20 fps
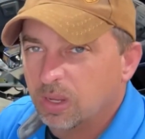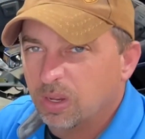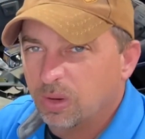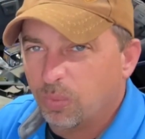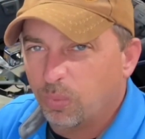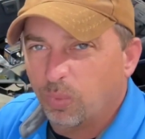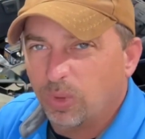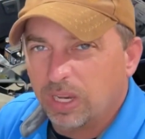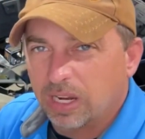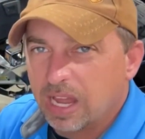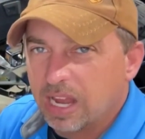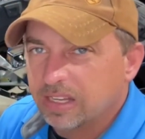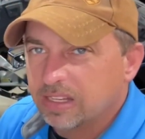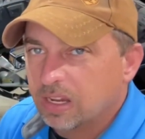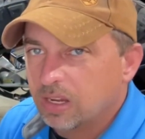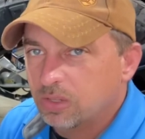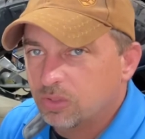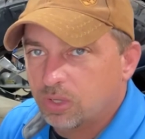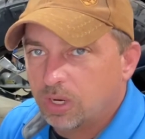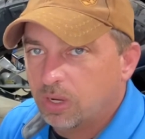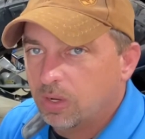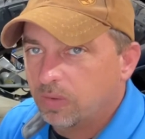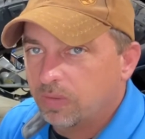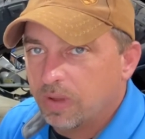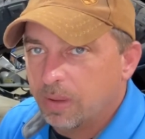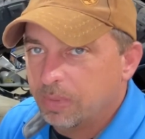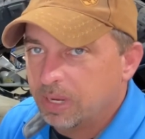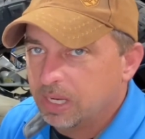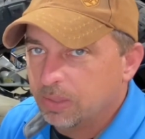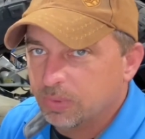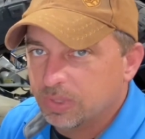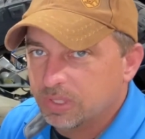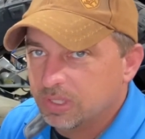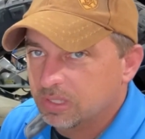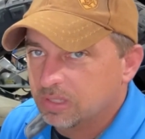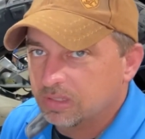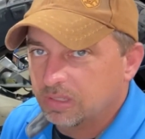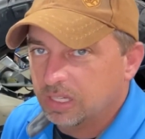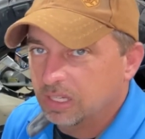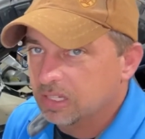Really liked how it drove. I mean, it was
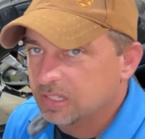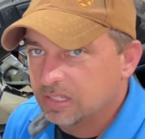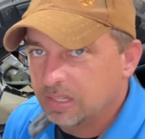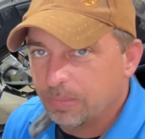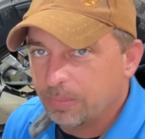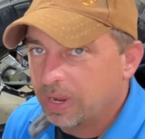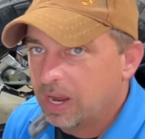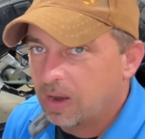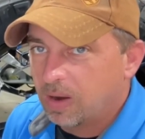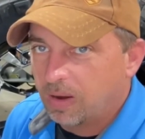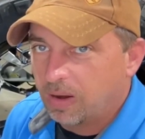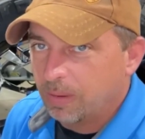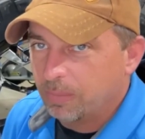just instant power.